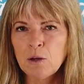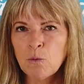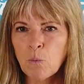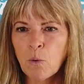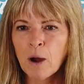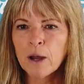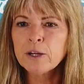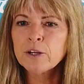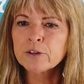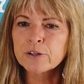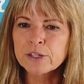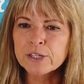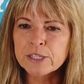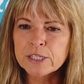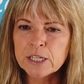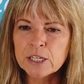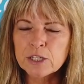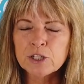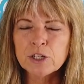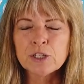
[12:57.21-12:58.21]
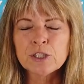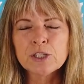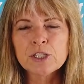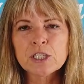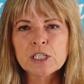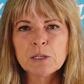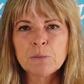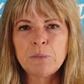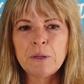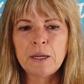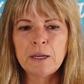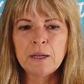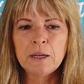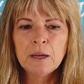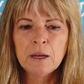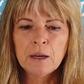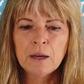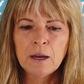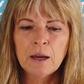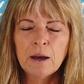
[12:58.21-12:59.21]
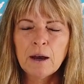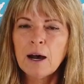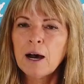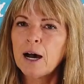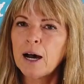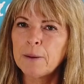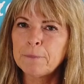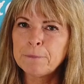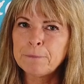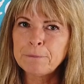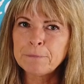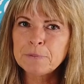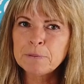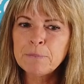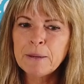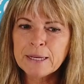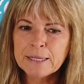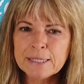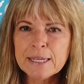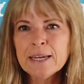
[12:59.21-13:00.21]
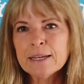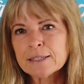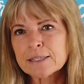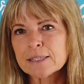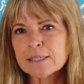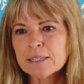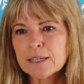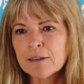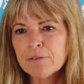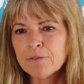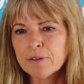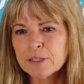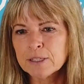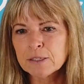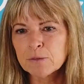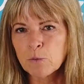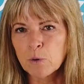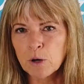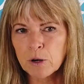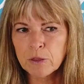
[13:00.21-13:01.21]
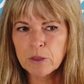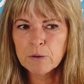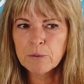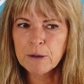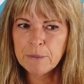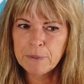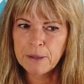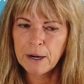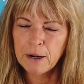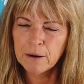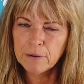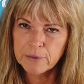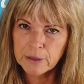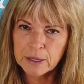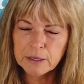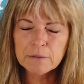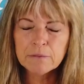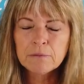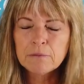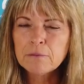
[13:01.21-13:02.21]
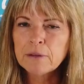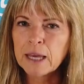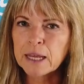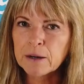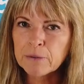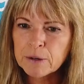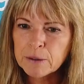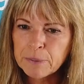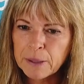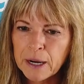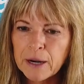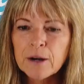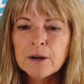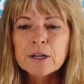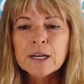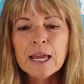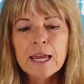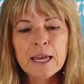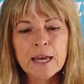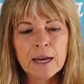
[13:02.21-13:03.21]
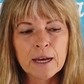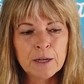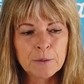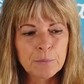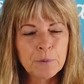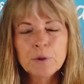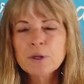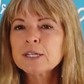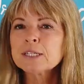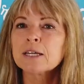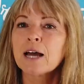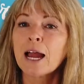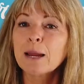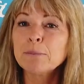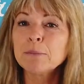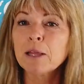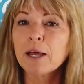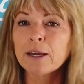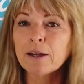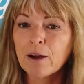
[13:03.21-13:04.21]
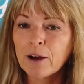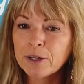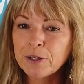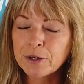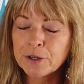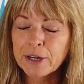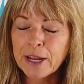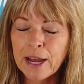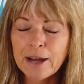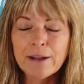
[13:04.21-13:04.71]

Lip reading: you want your decisions to be to make sense. If it's worth the repair, then get it repaired and put a timeline on your